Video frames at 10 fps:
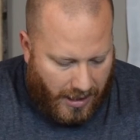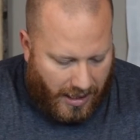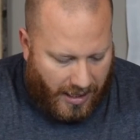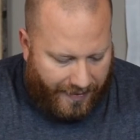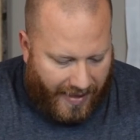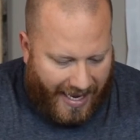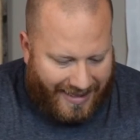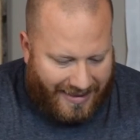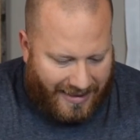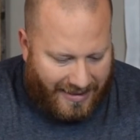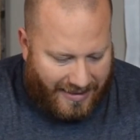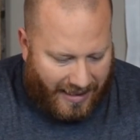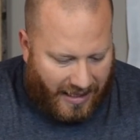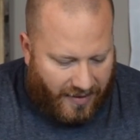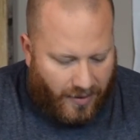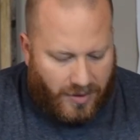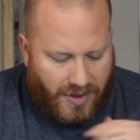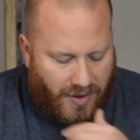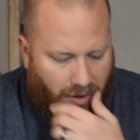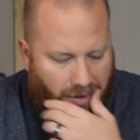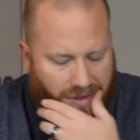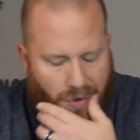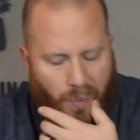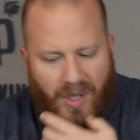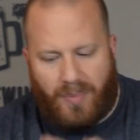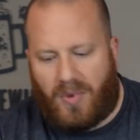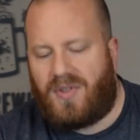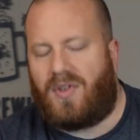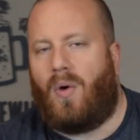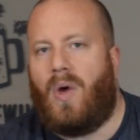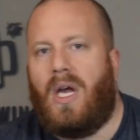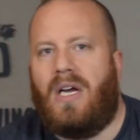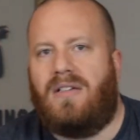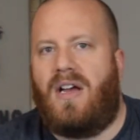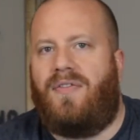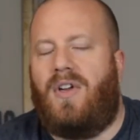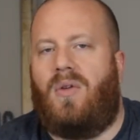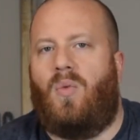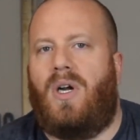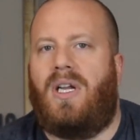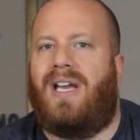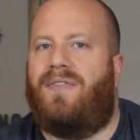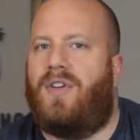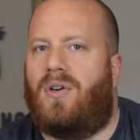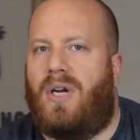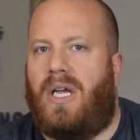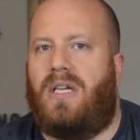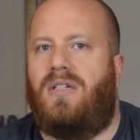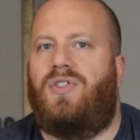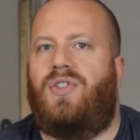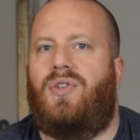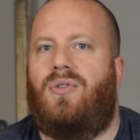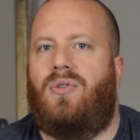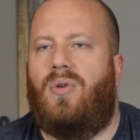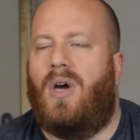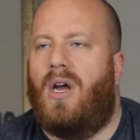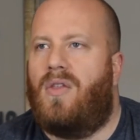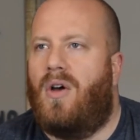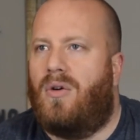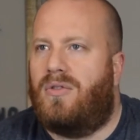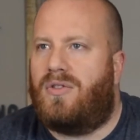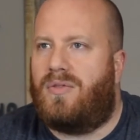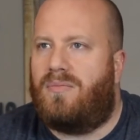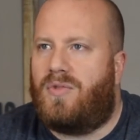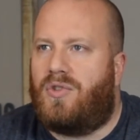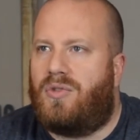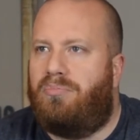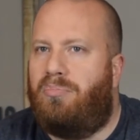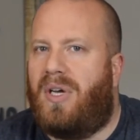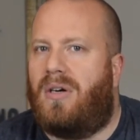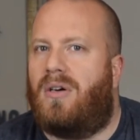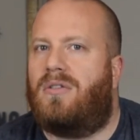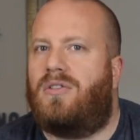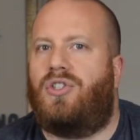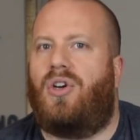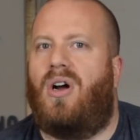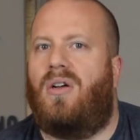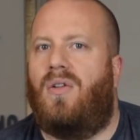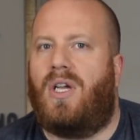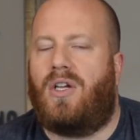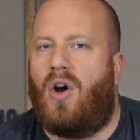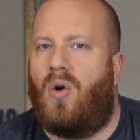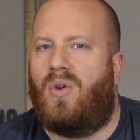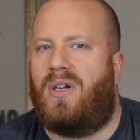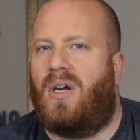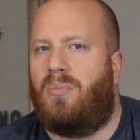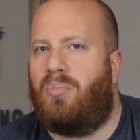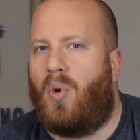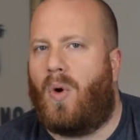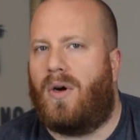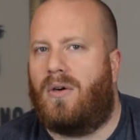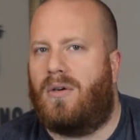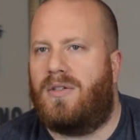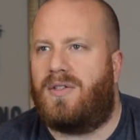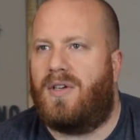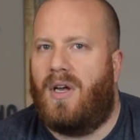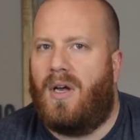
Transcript: And that is it. Those are the only two people. So definitely one, if you're into those bitter chocolate coconut porters,